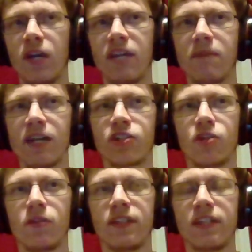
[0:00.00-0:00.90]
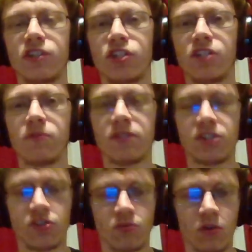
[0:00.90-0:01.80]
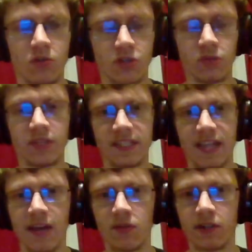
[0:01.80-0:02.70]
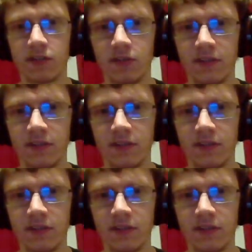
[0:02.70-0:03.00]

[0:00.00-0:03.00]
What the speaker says: by showing that she was also this character.